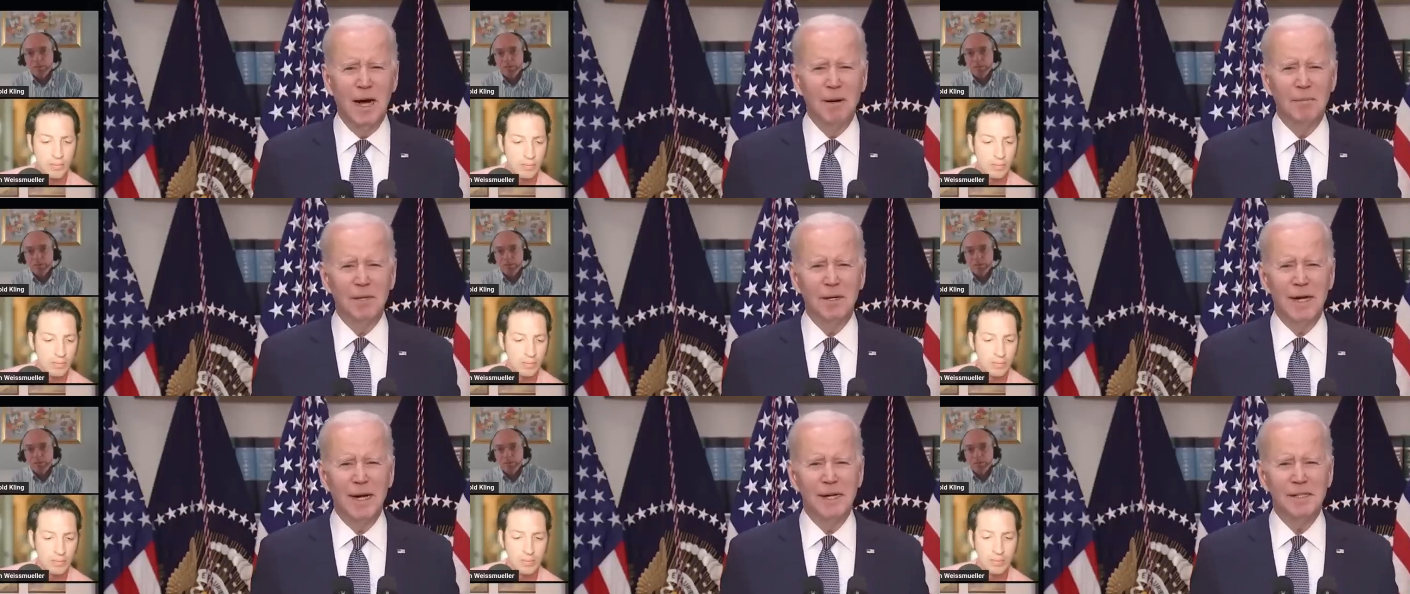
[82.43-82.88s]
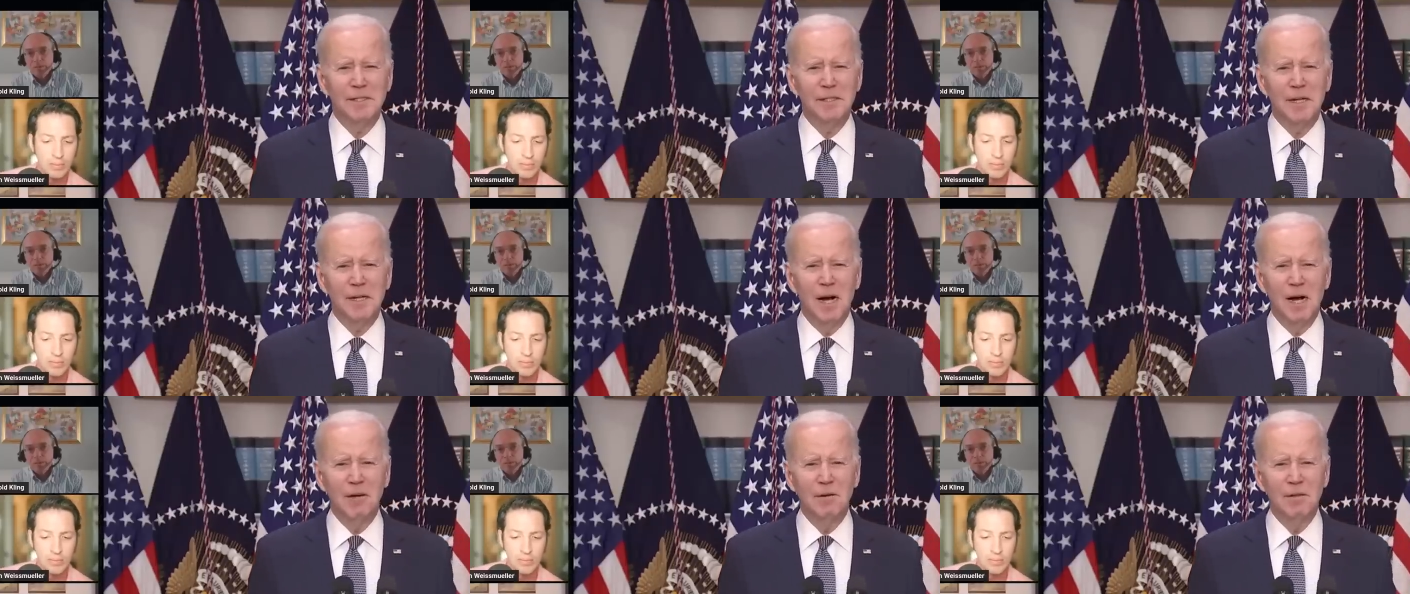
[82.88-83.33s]
Speaker 1: I'm going to
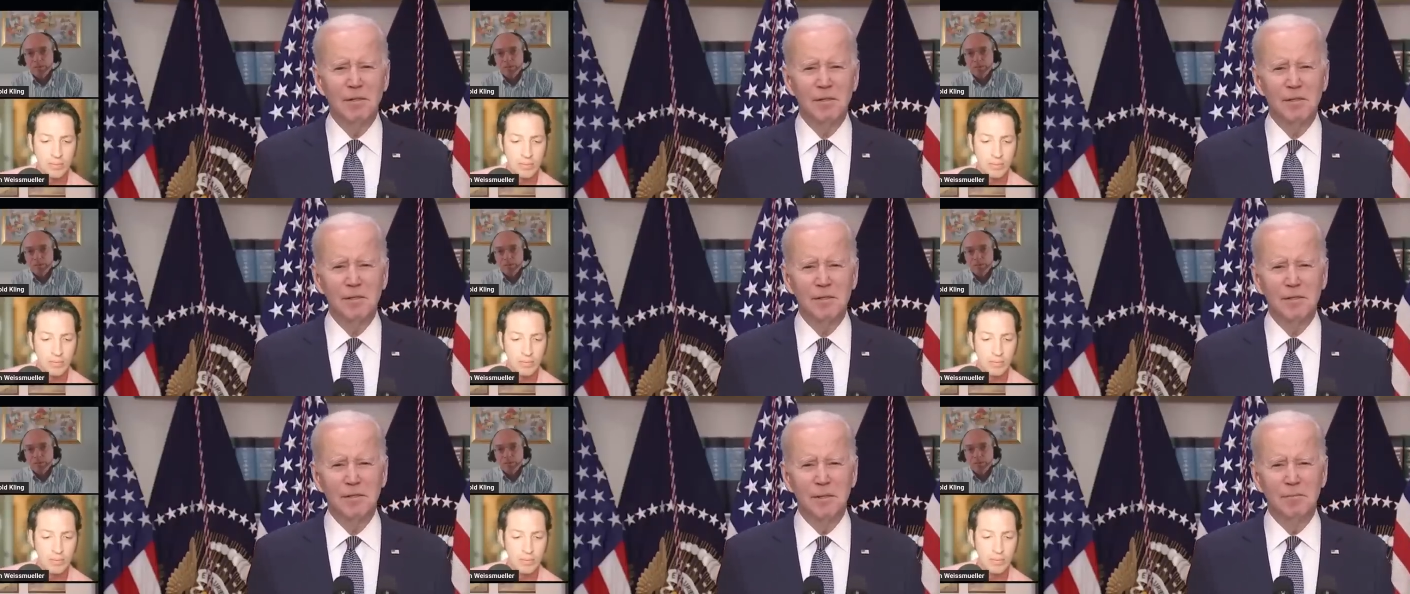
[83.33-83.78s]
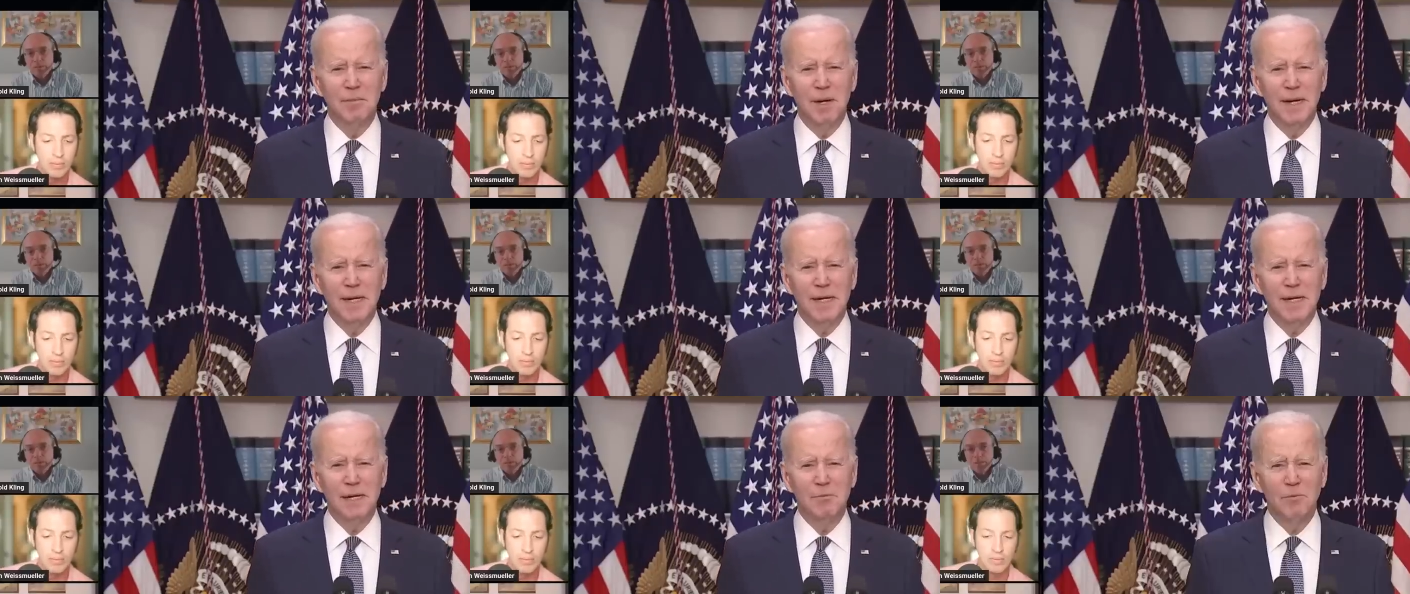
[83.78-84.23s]
ask Congress and the
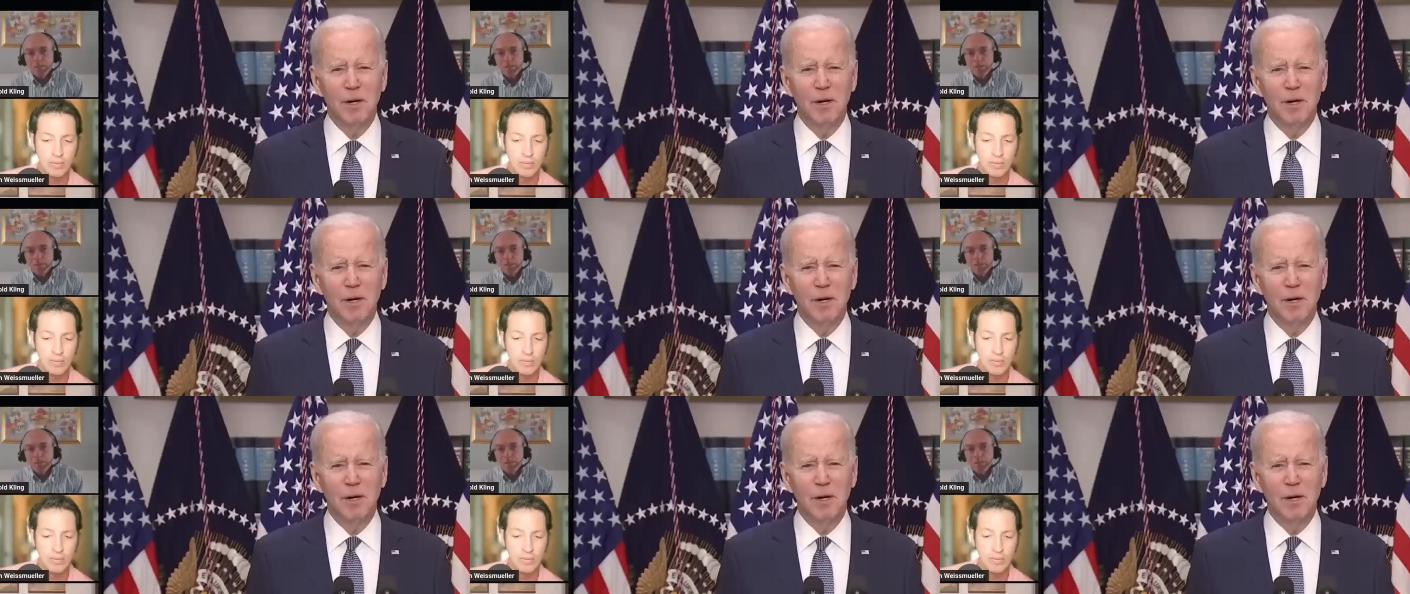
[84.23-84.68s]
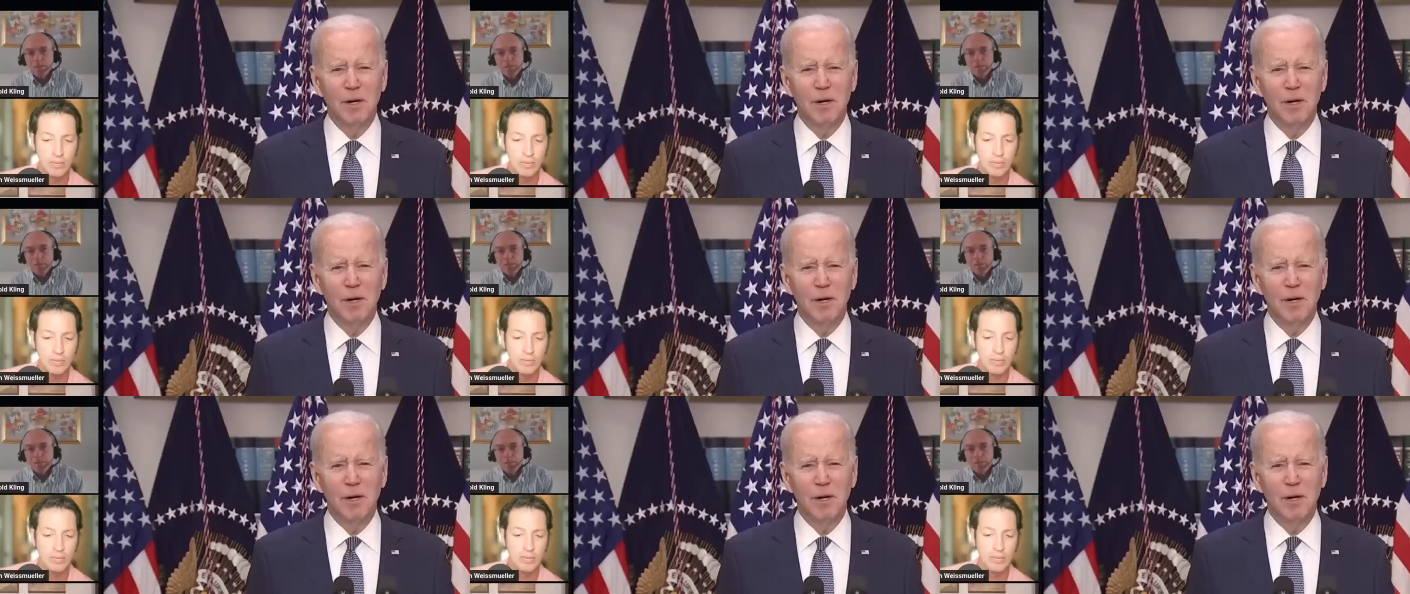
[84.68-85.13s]
banking
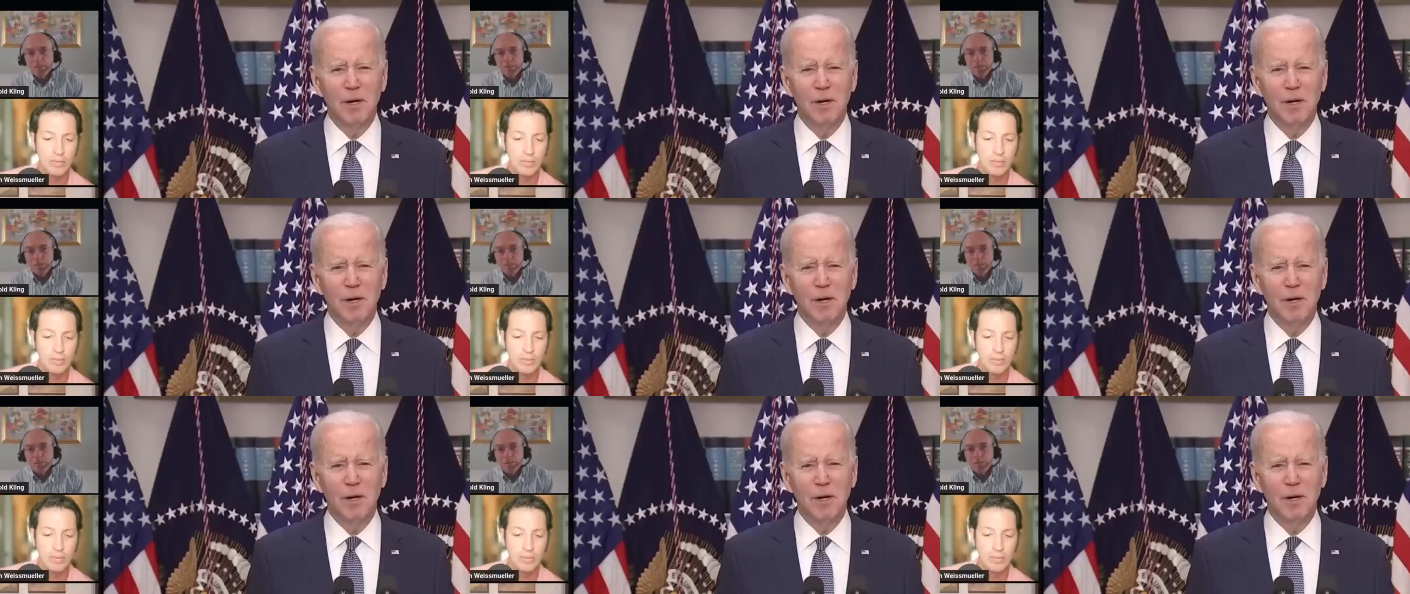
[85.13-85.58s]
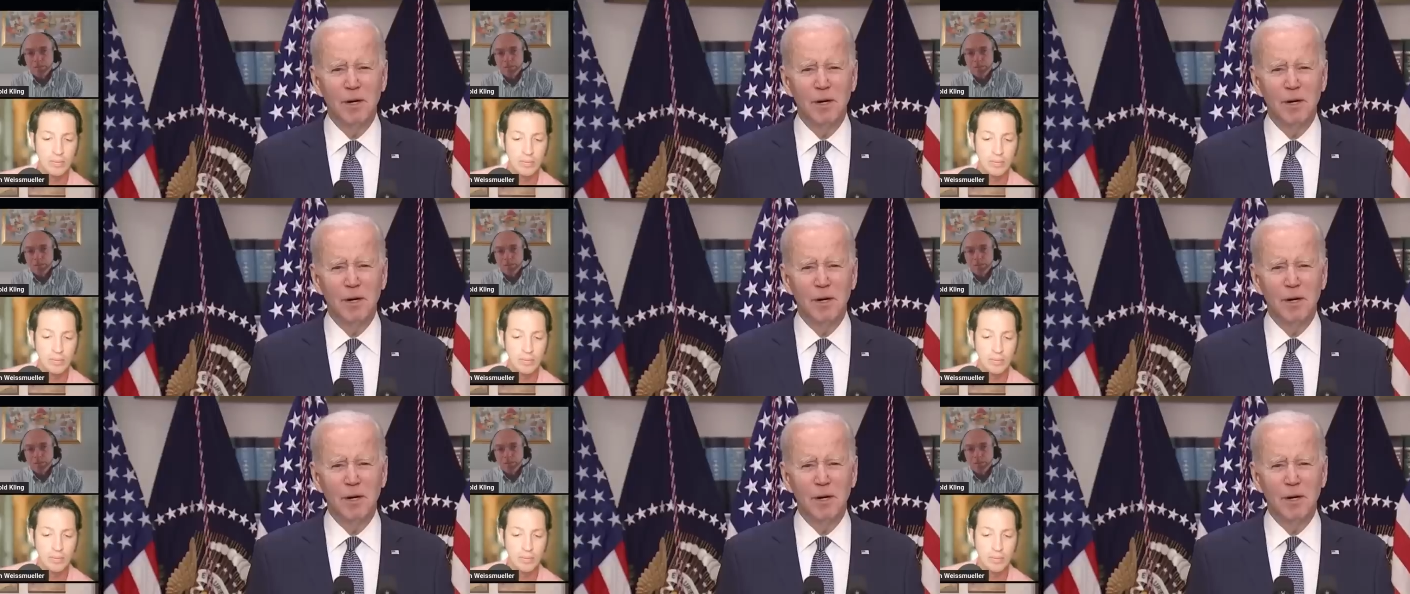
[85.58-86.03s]
regulators to strengthen the
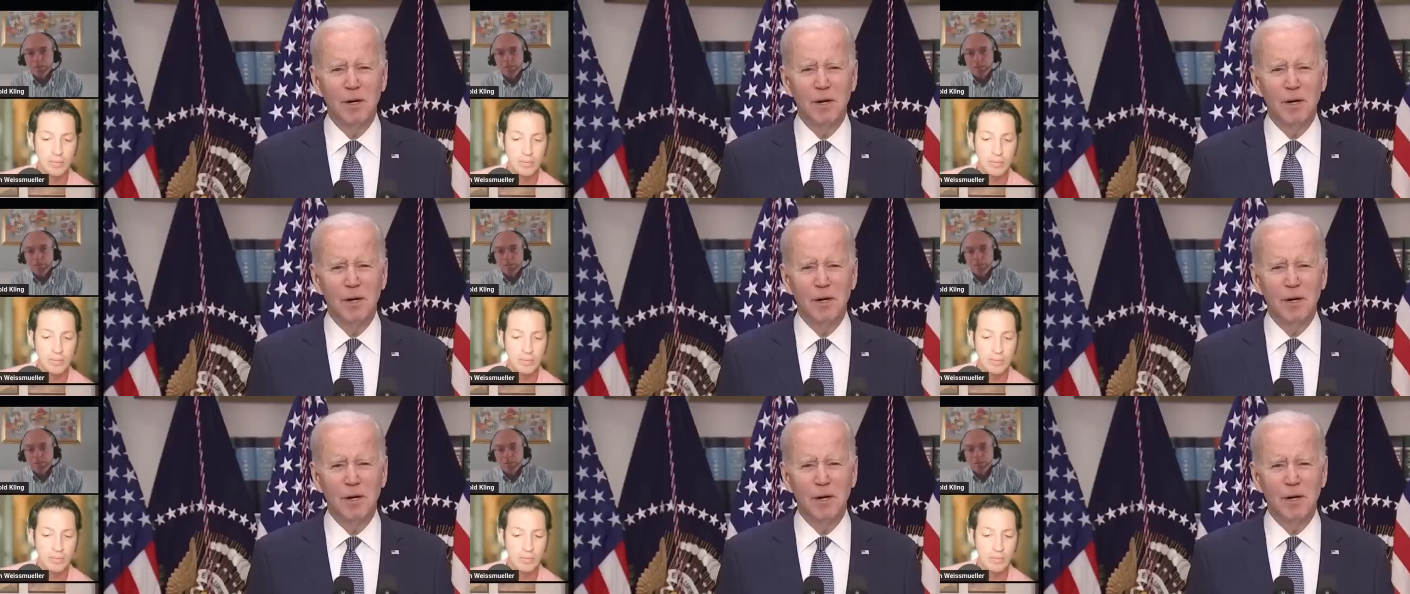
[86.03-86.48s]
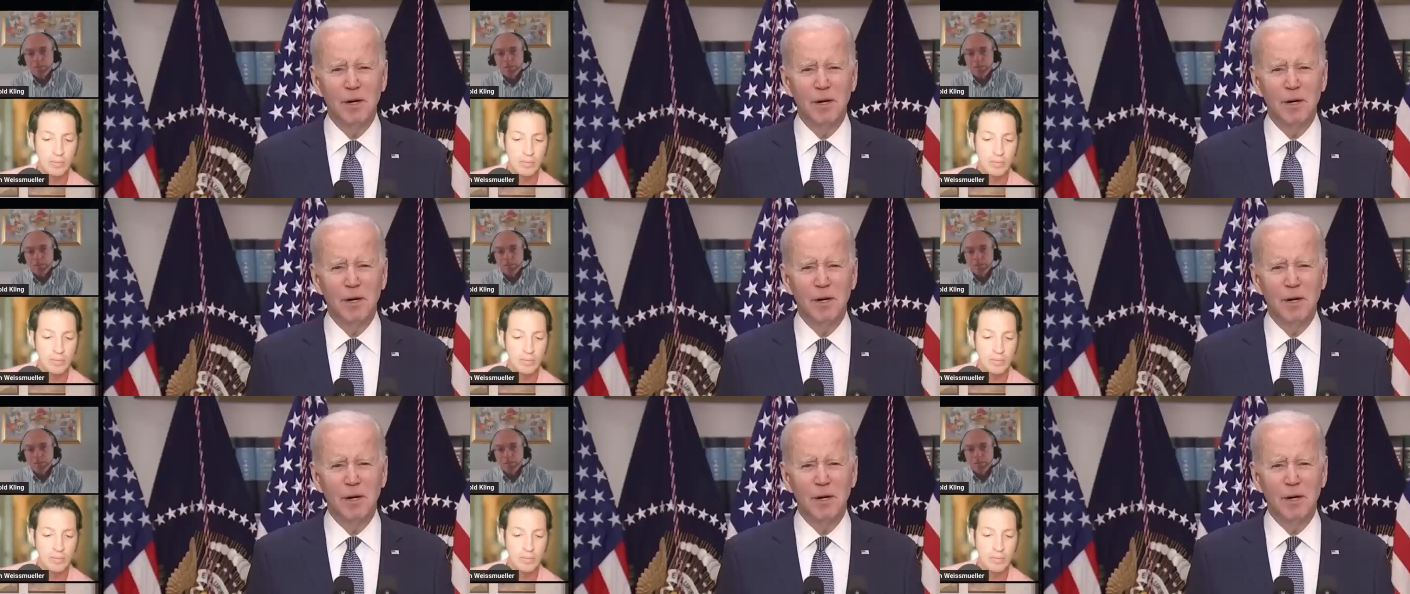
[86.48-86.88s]
rules for banks